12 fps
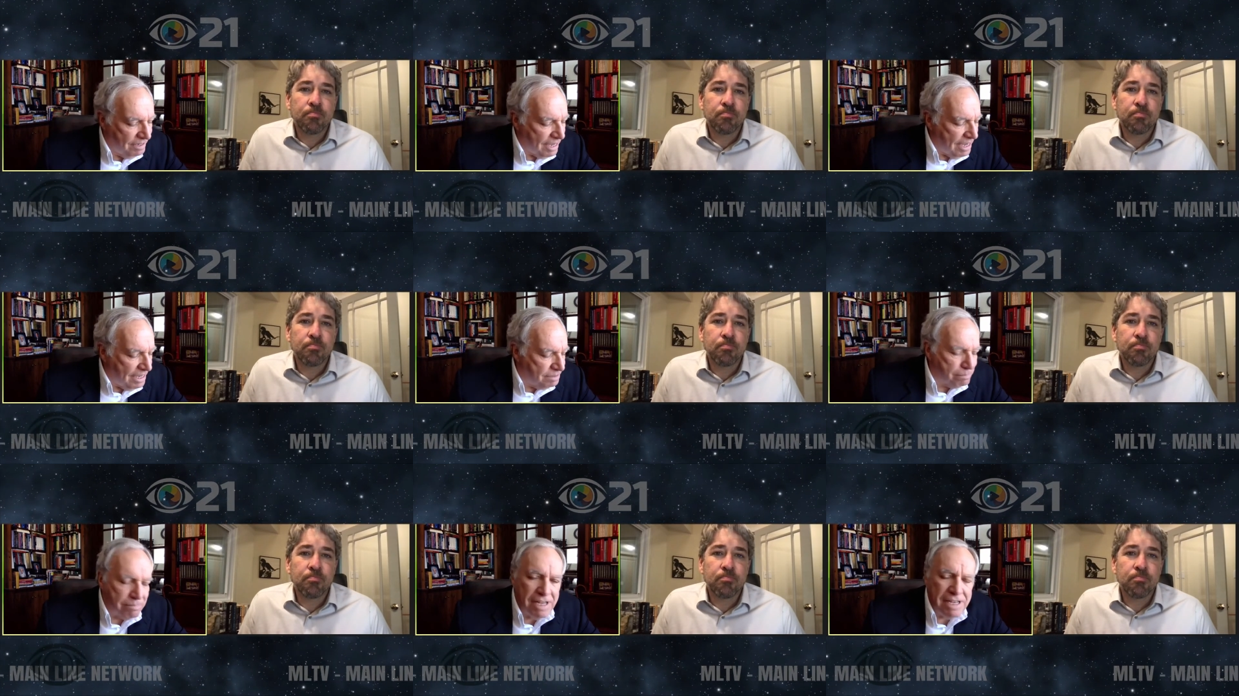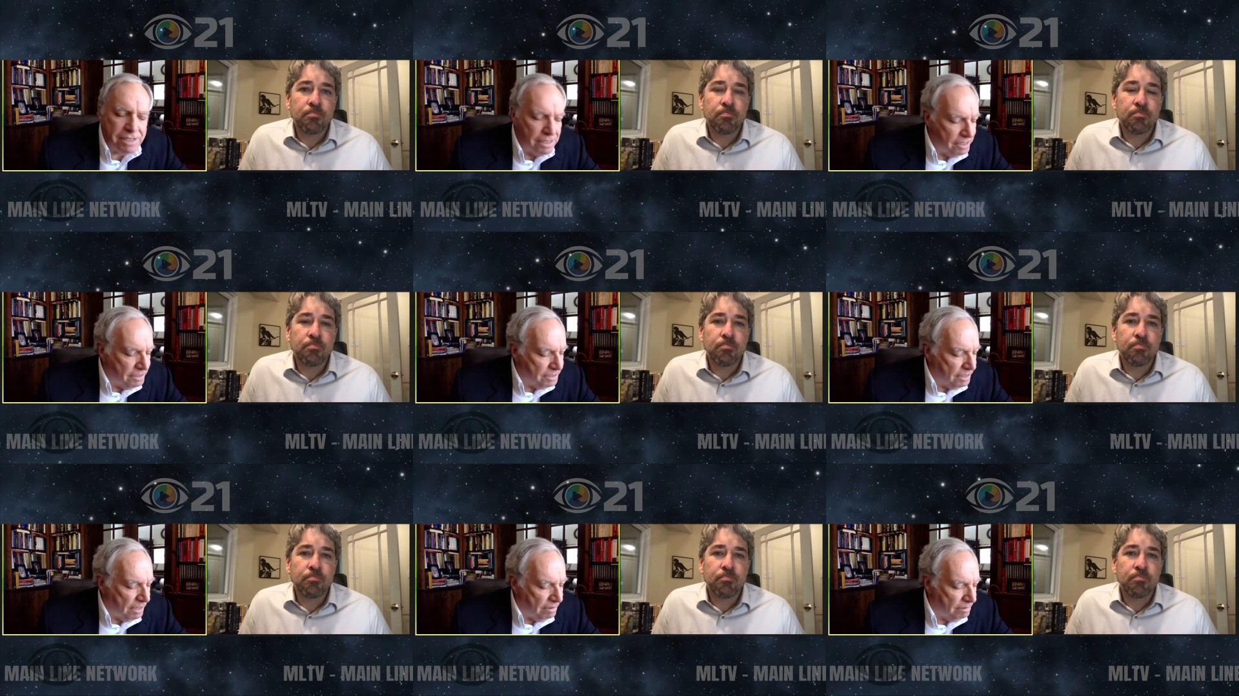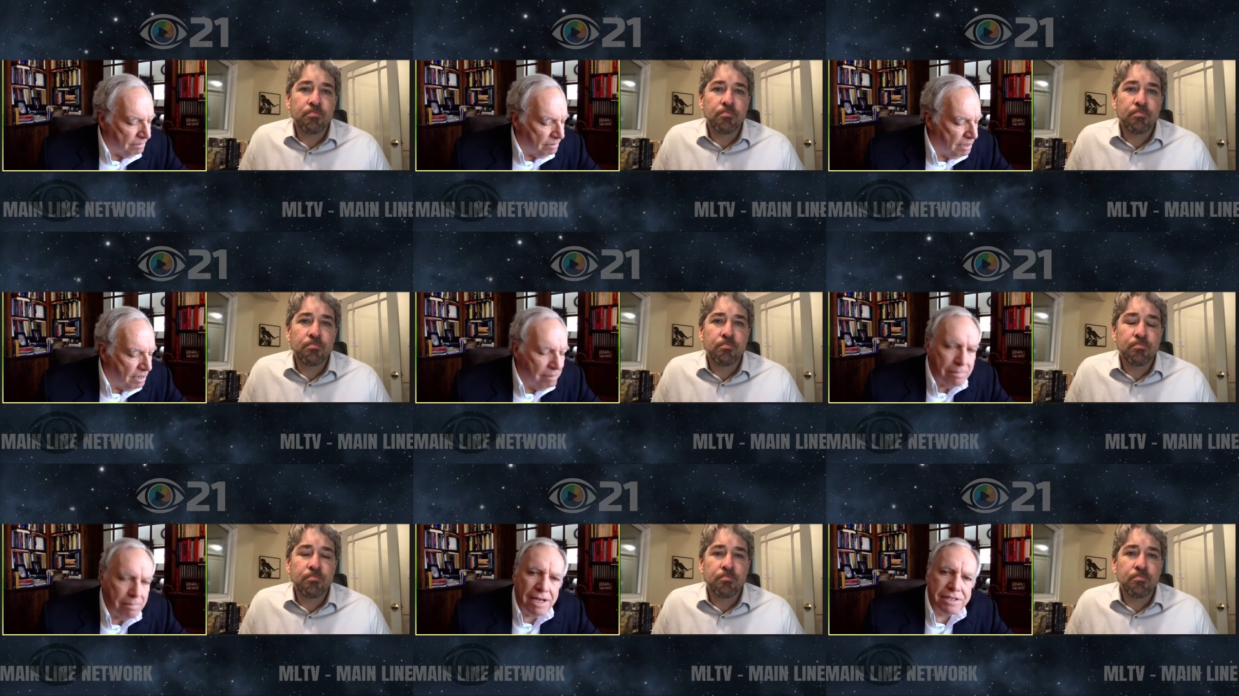Speaker 1: case incidents and
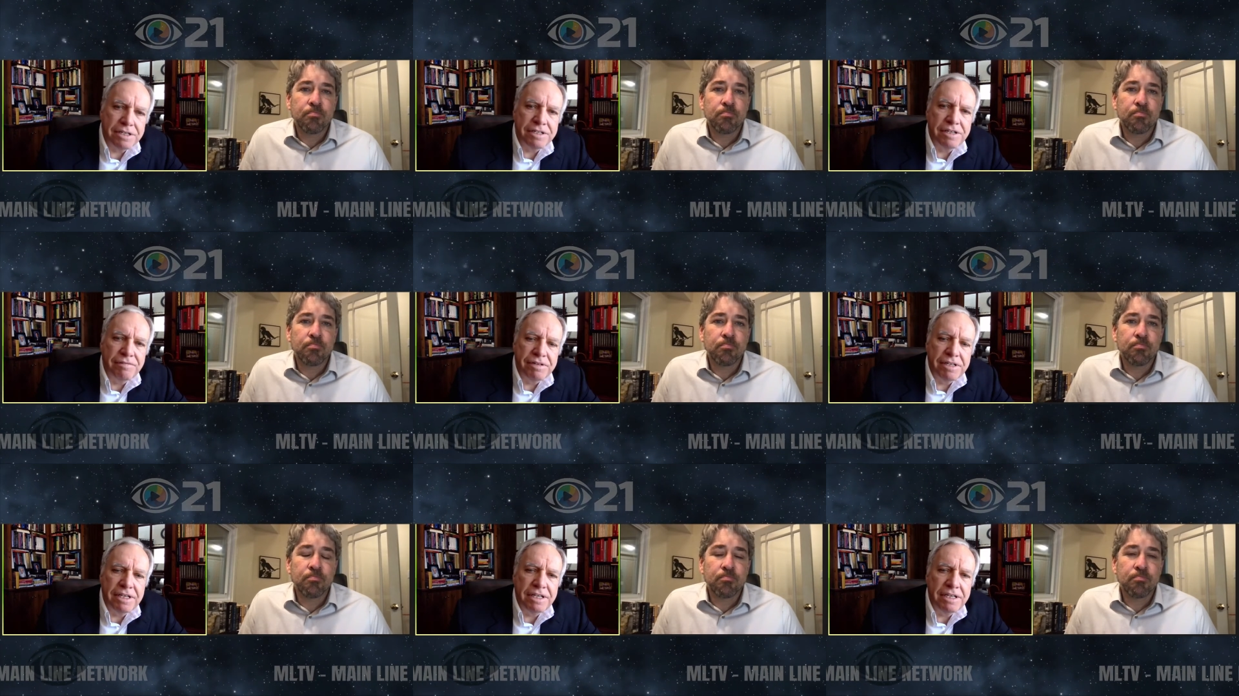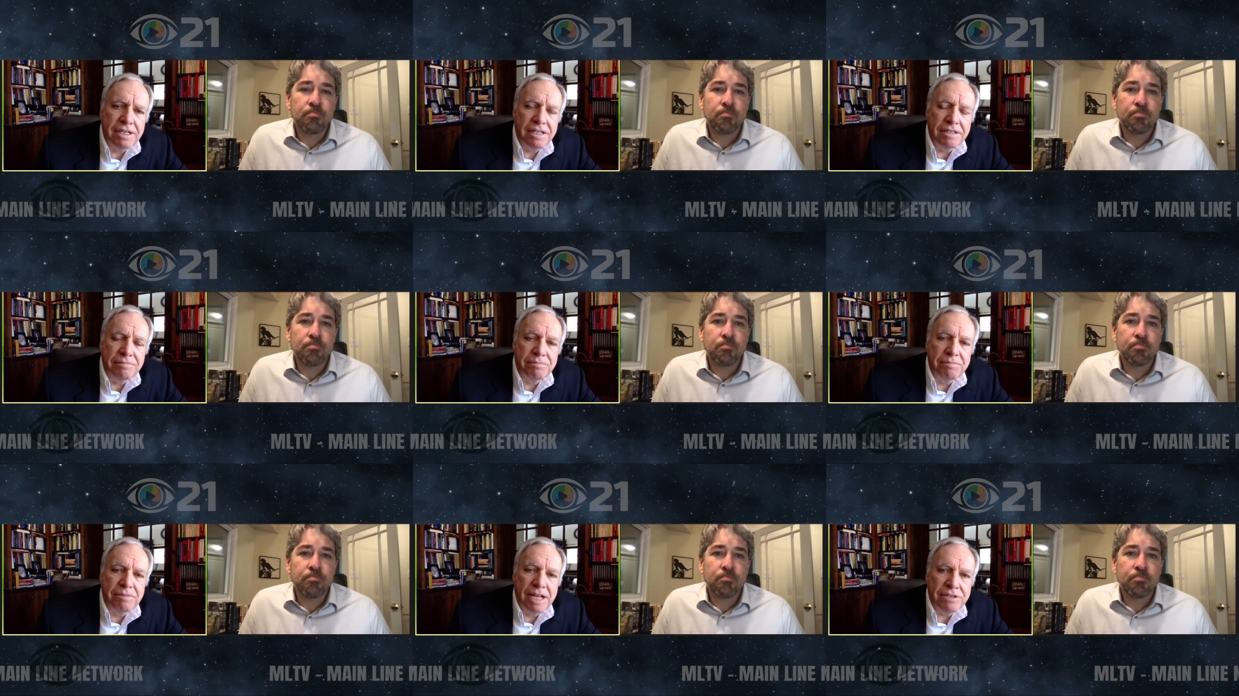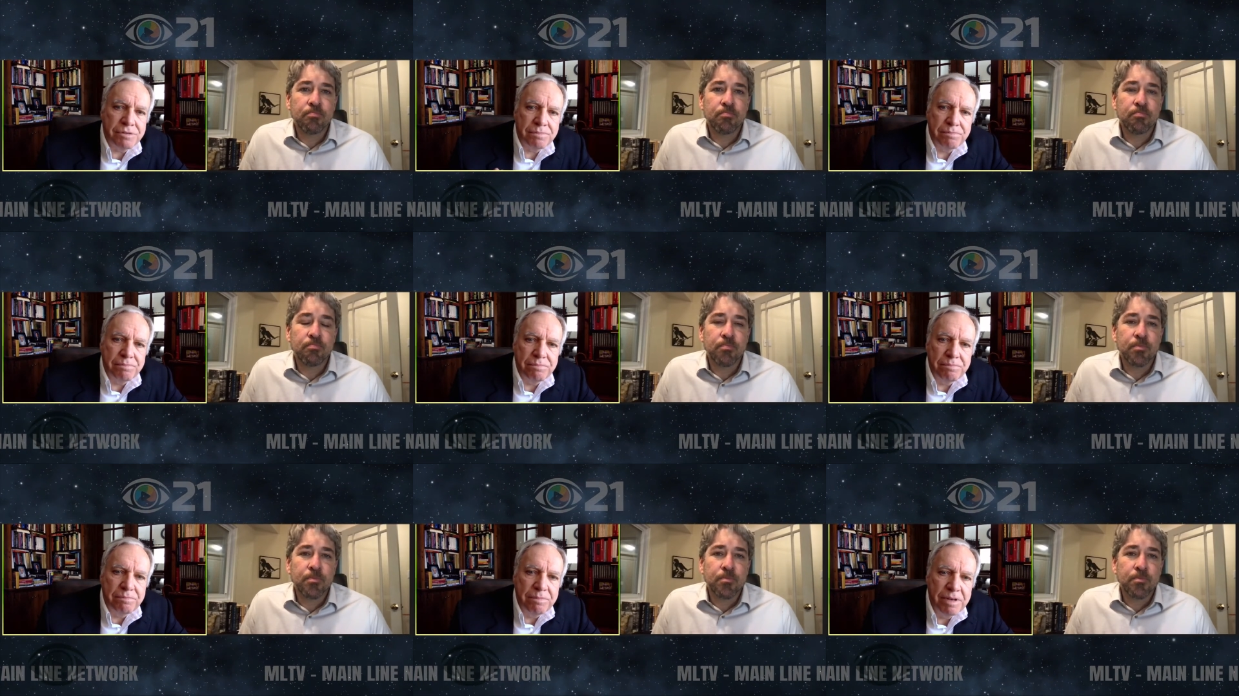positivity, uh, that's
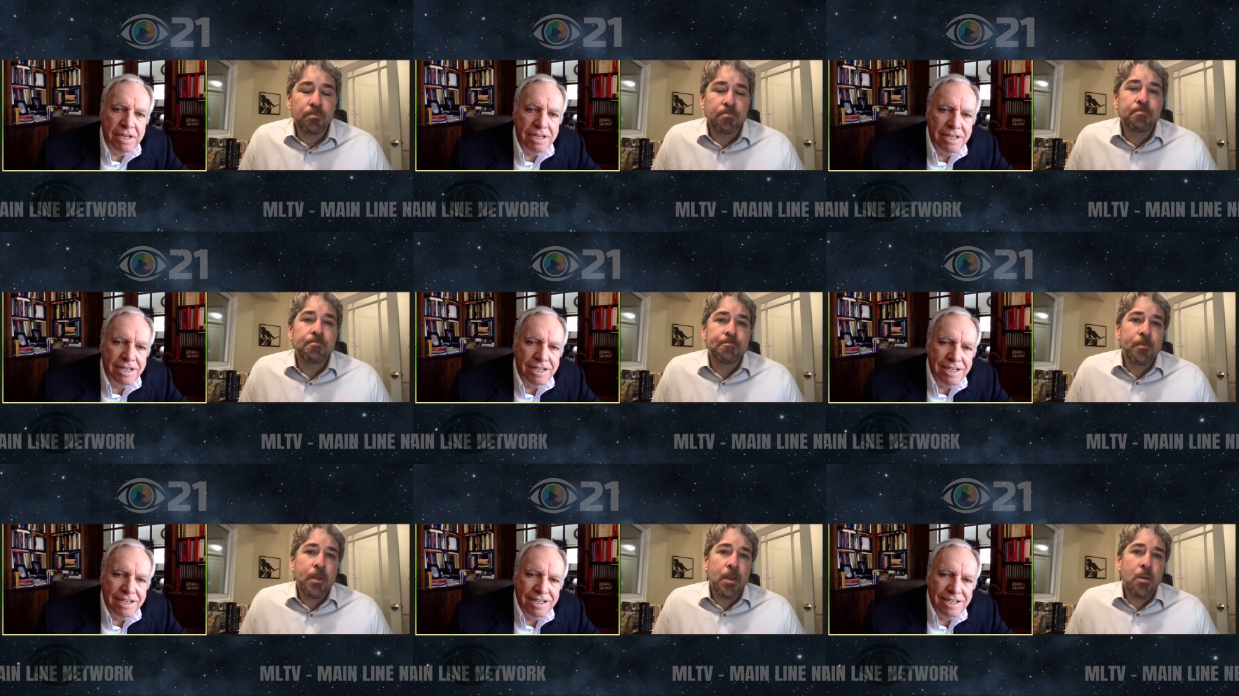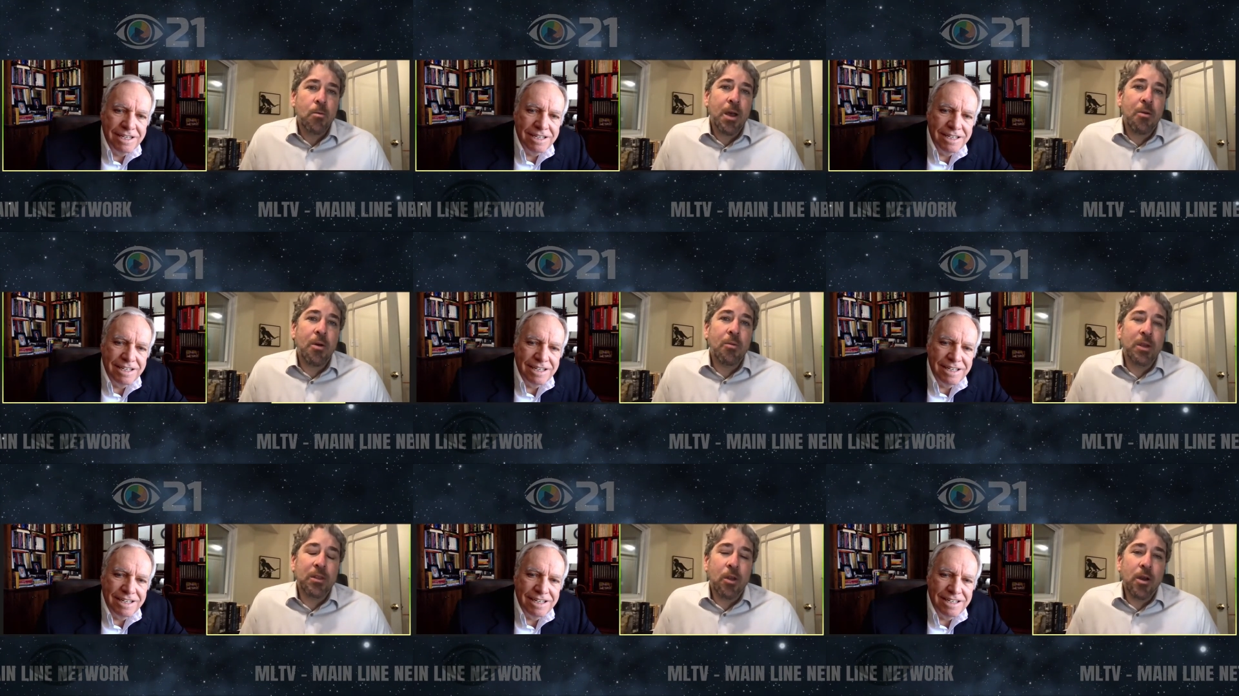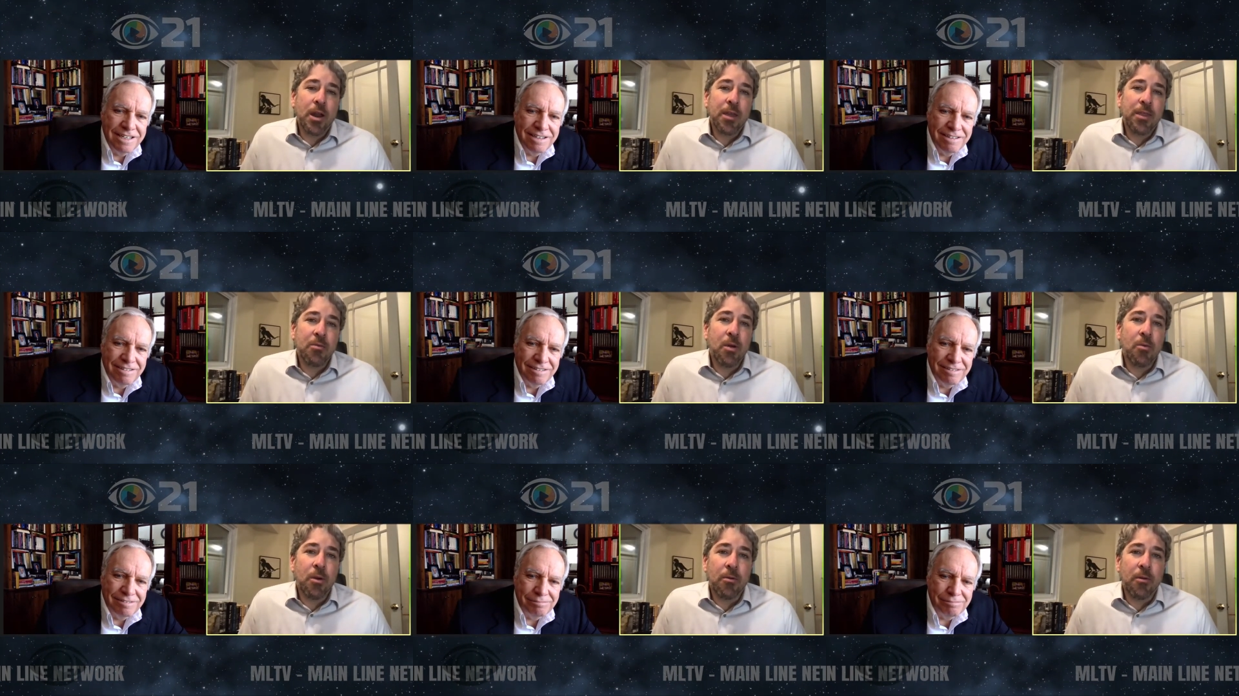
Speaker 2: well, what we learned, I think what we were